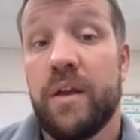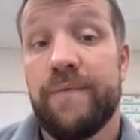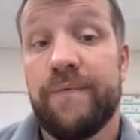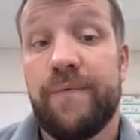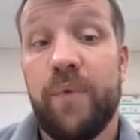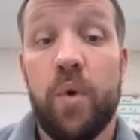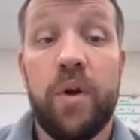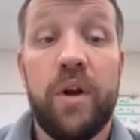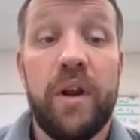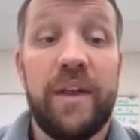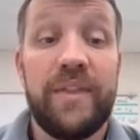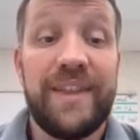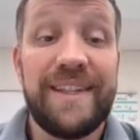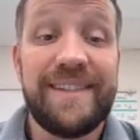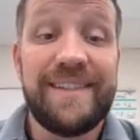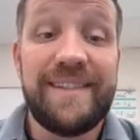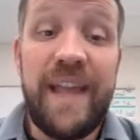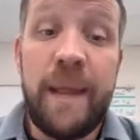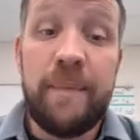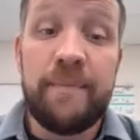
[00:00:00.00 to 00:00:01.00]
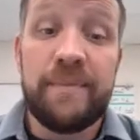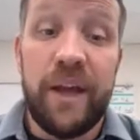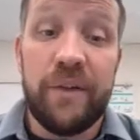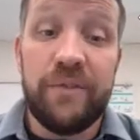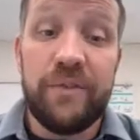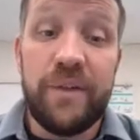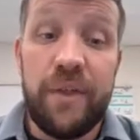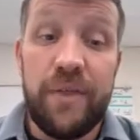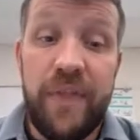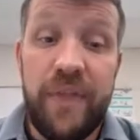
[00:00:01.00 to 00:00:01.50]
for the same
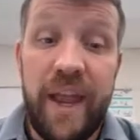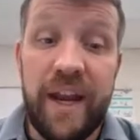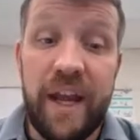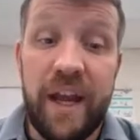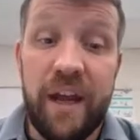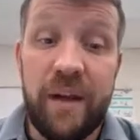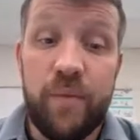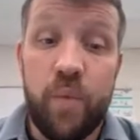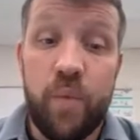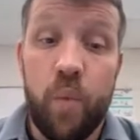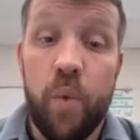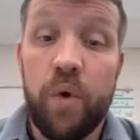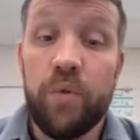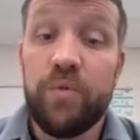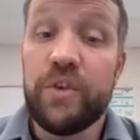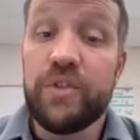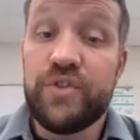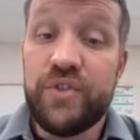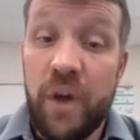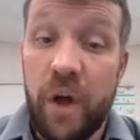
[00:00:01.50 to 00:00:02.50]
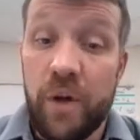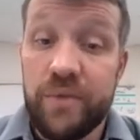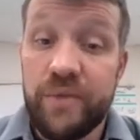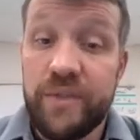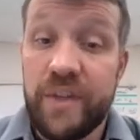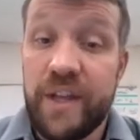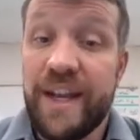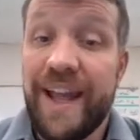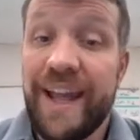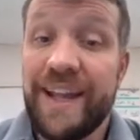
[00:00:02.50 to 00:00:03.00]
delta theta will
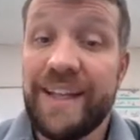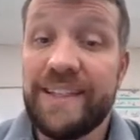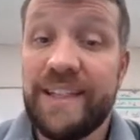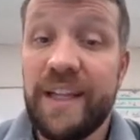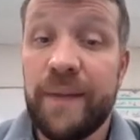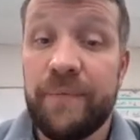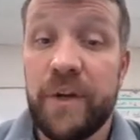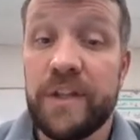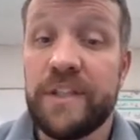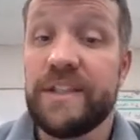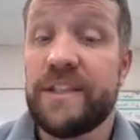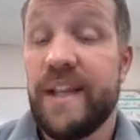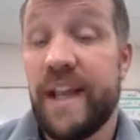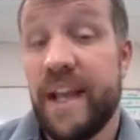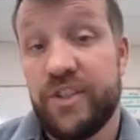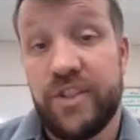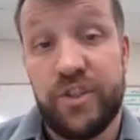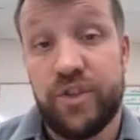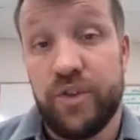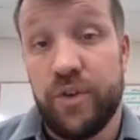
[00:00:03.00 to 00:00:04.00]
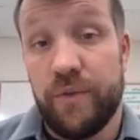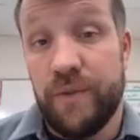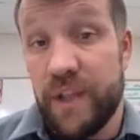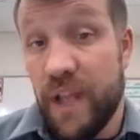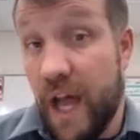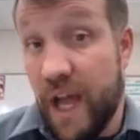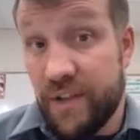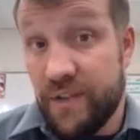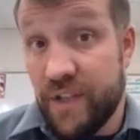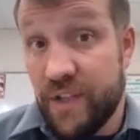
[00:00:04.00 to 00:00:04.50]
result in a different tangential
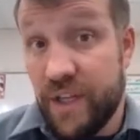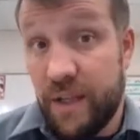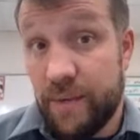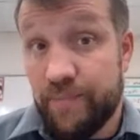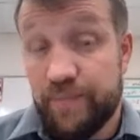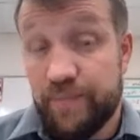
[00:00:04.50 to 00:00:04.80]
velocity.